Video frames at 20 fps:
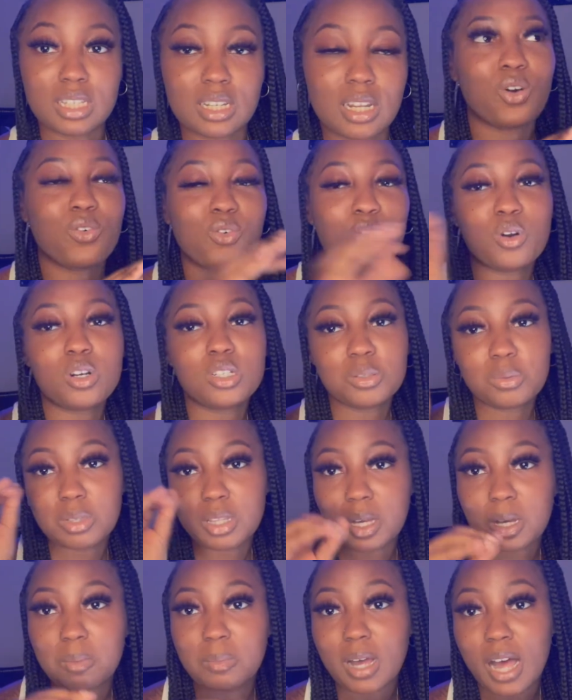Of course we
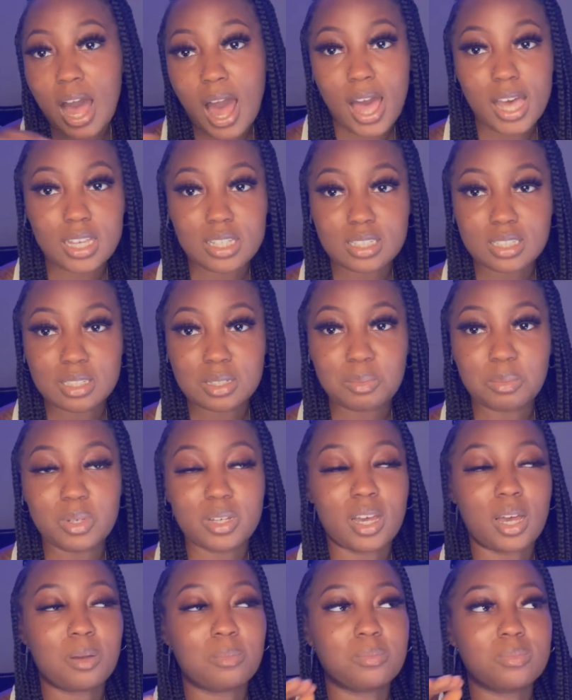think about icy, but
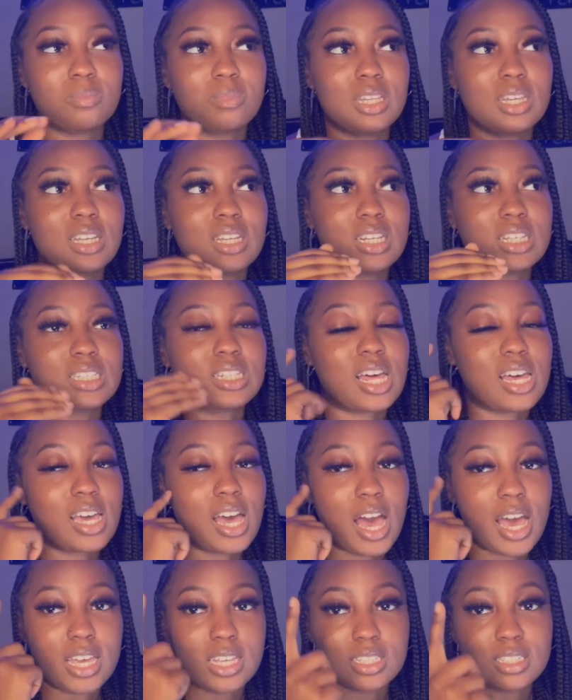I'm thinking it's like
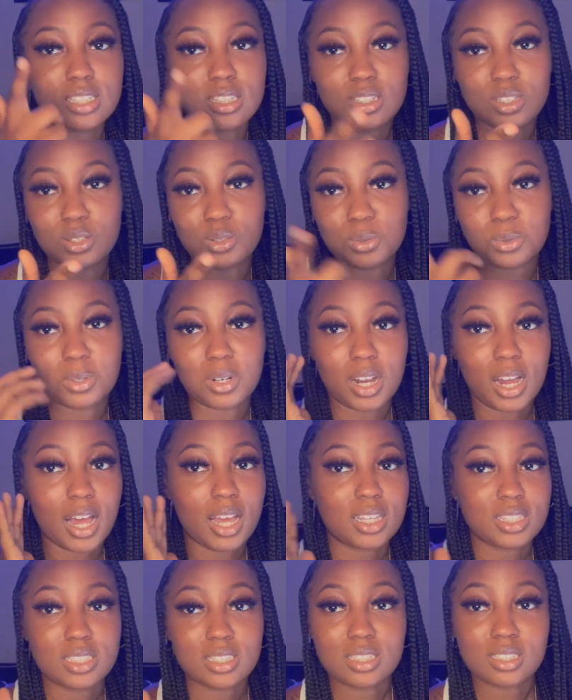ICU or I
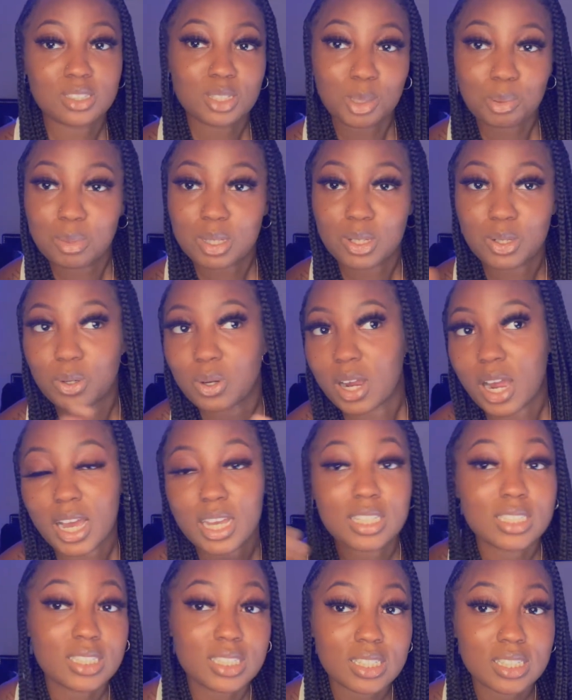see something or I
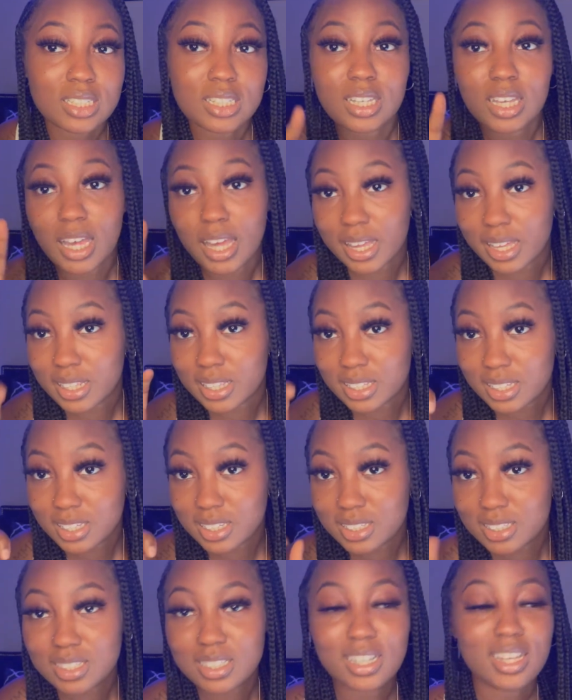see
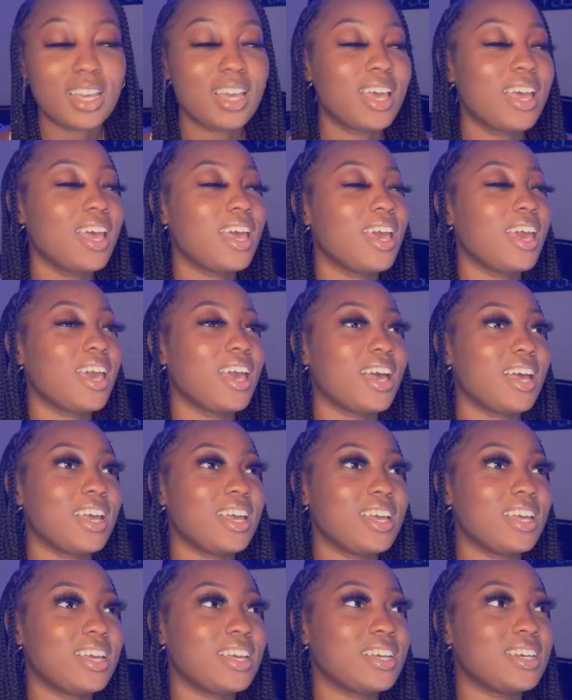aliens.
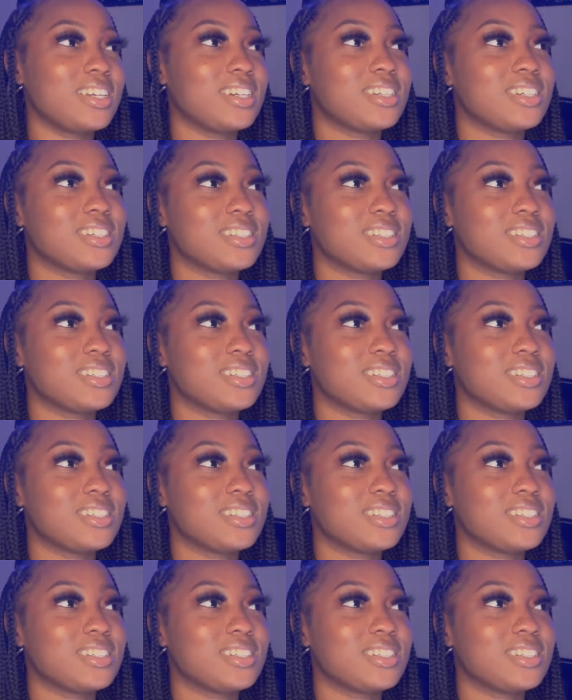And